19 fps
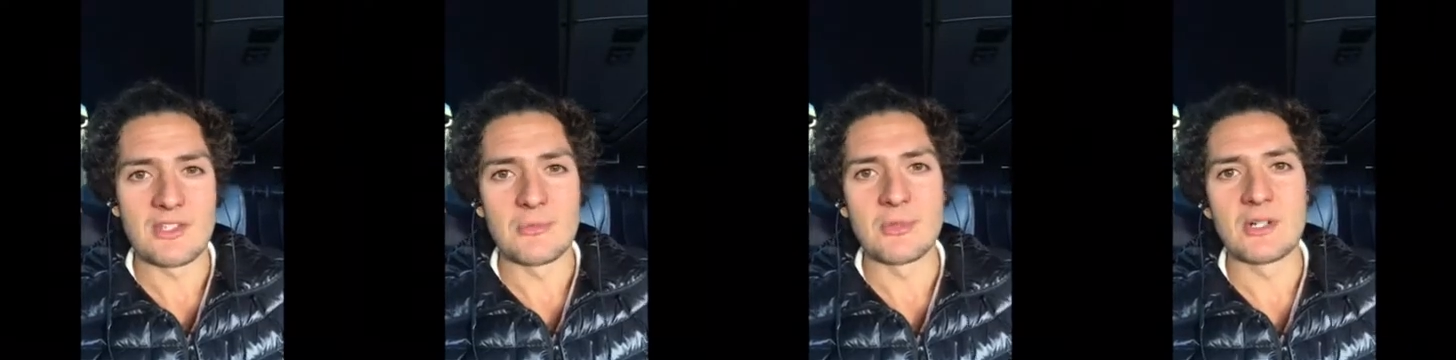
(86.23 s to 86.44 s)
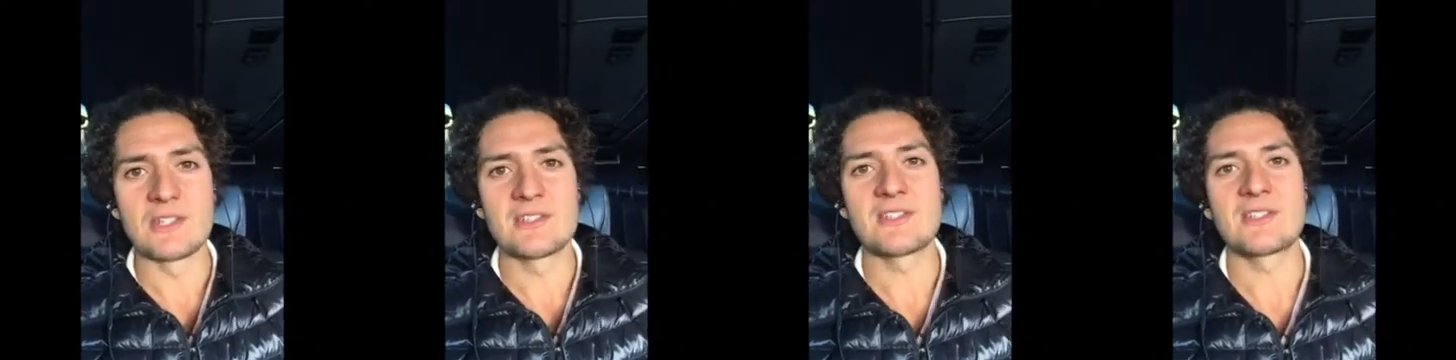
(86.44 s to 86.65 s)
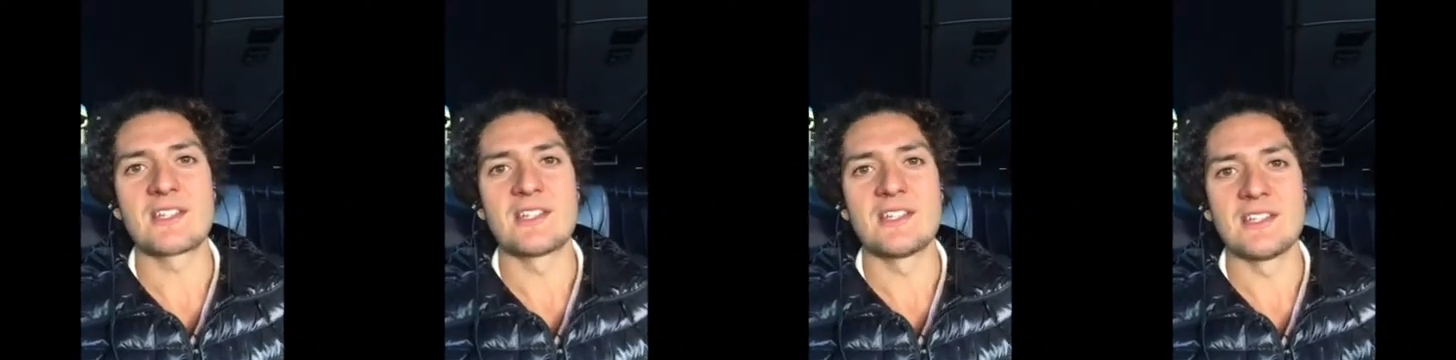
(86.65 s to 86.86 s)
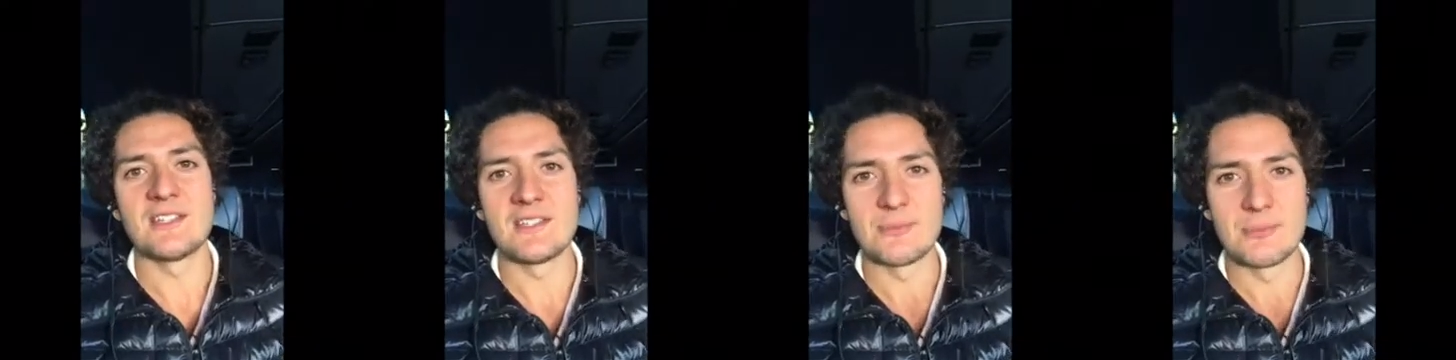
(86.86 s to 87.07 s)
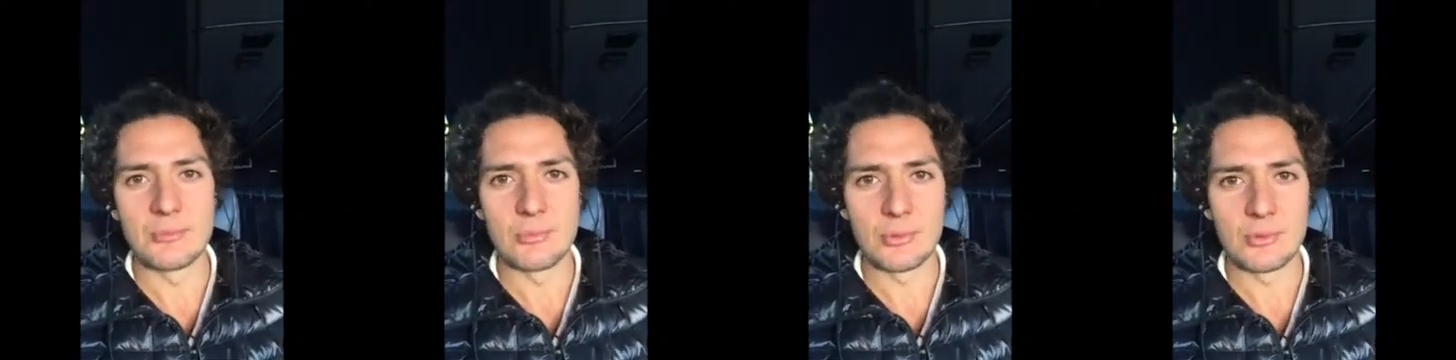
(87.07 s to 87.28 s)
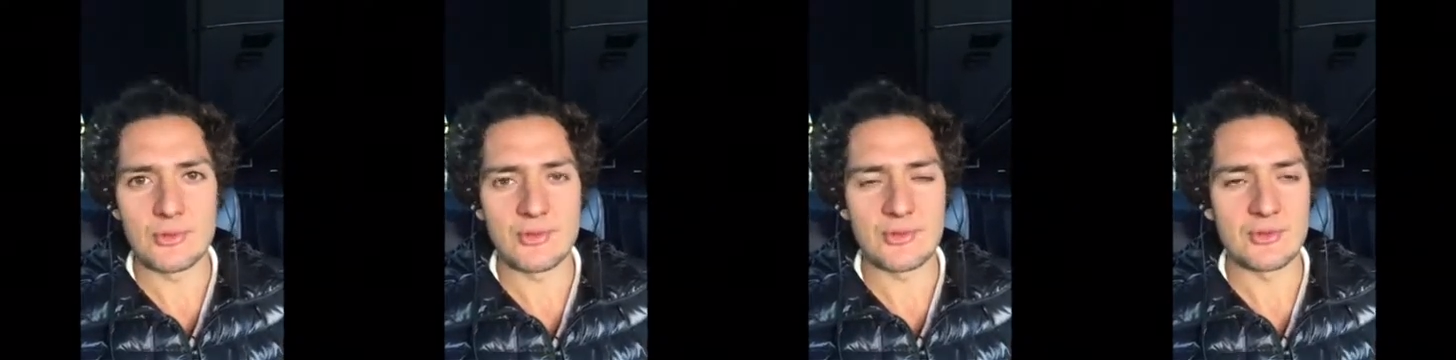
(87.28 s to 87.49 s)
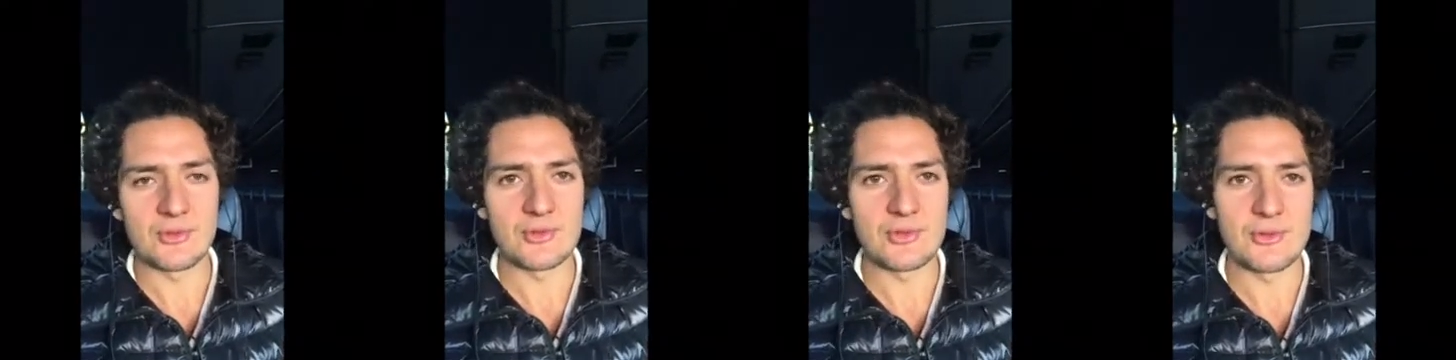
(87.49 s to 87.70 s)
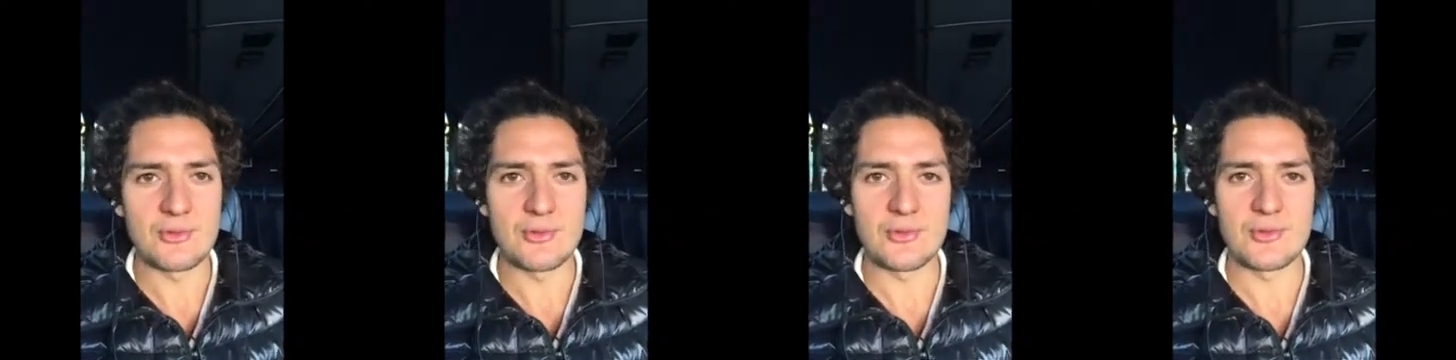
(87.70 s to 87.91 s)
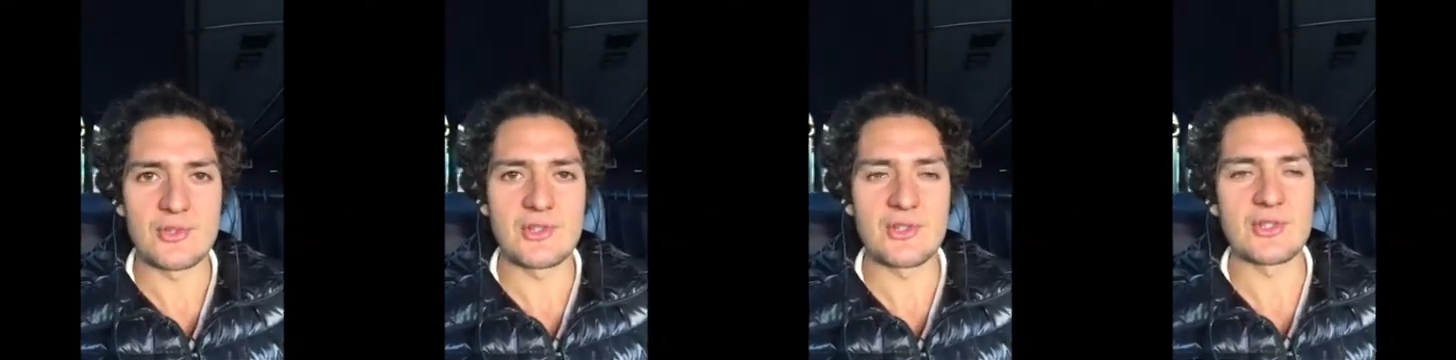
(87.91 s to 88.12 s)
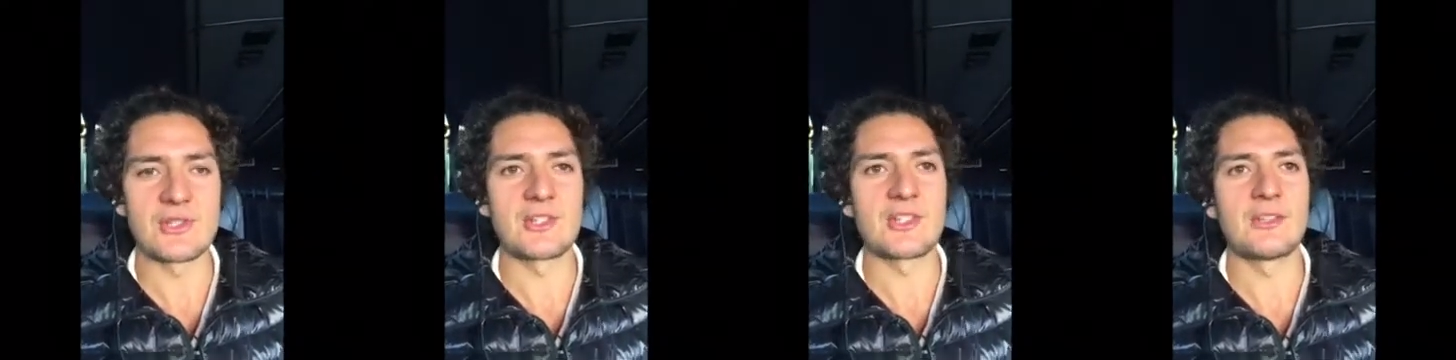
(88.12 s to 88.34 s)
You might study books on
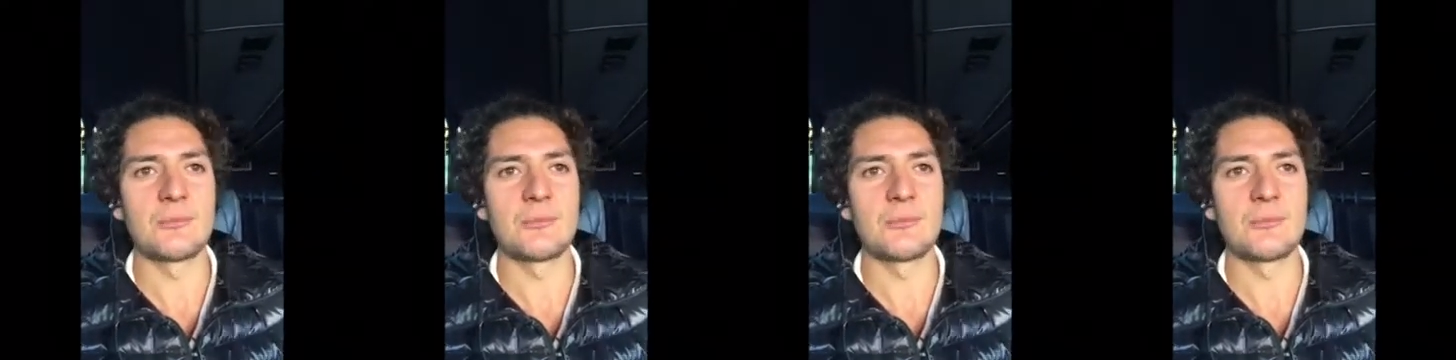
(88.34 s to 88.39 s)
nutrition